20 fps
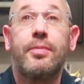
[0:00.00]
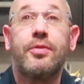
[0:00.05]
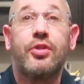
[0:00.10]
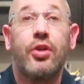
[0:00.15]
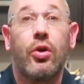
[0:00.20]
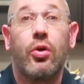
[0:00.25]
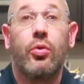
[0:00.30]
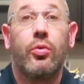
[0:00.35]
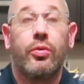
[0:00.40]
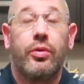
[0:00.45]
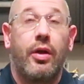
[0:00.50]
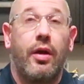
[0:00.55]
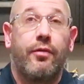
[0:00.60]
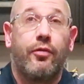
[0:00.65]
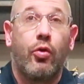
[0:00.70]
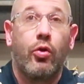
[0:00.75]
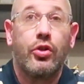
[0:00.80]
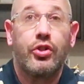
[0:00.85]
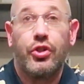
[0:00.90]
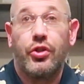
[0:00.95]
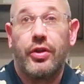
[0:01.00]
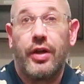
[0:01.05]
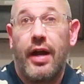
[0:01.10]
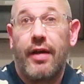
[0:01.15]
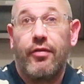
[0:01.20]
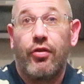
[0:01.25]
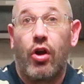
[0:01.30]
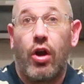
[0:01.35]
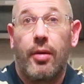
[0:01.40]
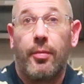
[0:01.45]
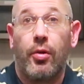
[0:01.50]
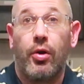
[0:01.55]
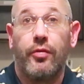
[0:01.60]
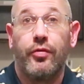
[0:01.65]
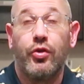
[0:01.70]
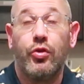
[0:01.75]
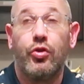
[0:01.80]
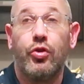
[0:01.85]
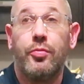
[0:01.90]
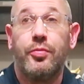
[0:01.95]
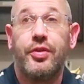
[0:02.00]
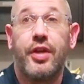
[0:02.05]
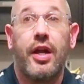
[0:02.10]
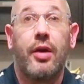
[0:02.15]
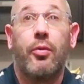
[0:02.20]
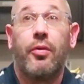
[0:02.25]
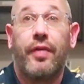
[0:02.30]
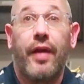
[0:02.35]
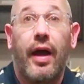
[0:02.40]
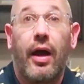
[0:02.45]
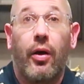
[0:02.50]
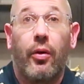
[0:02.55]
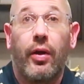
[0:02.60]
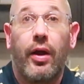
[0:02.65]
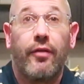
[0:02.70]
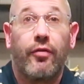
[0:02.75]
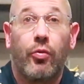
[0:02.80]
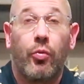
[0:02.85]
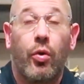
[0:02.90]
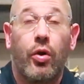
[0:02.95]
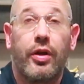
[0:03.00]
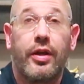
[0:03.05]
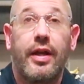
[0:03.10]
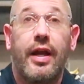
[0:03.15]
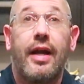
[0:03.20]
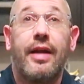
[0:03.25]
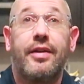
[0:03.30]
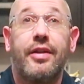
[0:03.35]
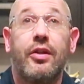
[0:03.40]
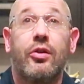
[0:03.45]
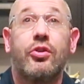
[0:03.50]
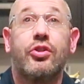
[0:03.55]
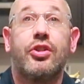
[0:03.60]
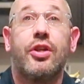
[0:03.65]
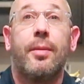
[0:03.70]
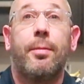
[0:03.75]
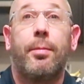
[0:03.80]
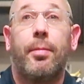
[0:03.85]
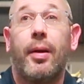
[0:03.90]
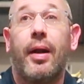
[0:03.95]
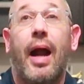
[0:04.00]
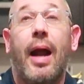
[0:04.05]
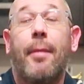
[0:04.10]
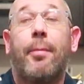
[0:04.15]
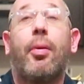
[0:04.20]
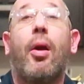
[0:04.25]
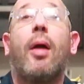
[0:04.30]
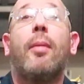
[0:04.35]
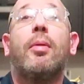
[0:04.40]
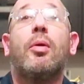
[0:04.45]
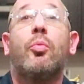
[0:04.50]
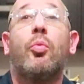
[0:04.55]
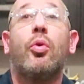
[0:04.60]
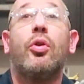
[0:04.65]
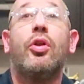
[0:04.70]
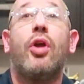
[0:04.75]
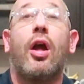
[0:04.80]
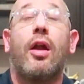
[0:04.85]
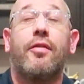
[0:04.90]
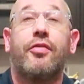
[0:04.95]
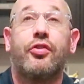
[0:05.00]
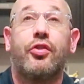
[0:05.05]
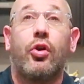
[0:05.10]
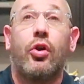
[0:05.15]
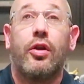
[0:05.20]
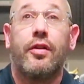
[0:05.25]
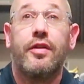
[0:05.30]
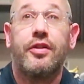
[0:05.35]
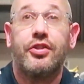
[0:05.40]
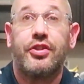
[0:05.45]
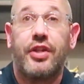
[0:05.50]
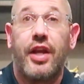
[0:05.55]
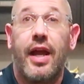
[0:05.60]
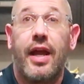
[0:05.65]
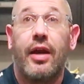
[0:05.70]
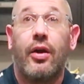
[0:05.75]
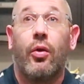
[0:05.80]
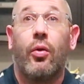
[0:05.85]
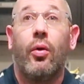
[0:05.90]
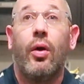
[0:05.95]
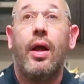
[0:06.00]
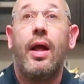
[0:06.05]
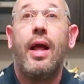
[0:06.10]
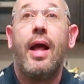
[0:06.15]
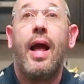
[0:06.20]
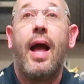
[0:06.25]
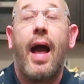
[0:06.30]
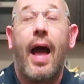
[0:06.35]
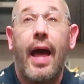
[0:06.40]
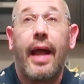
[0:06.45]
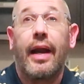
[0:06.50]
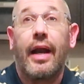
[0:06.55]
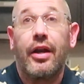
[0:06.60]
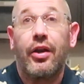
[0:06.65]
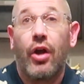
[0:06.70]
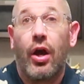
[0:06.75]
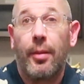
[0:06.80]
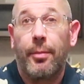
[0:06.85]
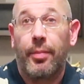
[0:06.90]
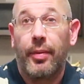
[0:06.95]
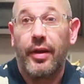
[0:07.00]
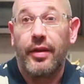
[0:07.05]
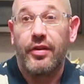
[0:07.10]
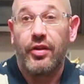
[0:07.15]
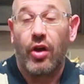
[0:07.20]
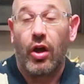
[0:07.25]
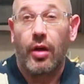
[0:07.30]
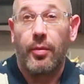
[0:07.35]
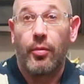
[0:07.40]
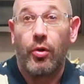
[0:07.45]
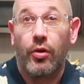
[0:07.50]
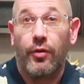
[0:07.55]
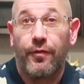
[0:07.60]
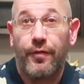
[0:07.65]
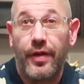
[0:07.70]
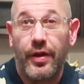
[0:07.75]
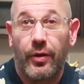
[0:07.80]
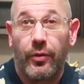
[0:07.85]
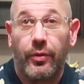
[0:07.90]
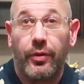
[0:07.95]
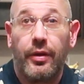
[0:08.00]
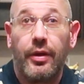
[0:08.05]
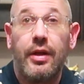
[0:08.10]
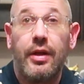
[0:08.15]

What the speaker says: So of course you could have an automotive YouTube channel without ever working at a dealership, but I probably would not have started this channel had I not been in the automotive field.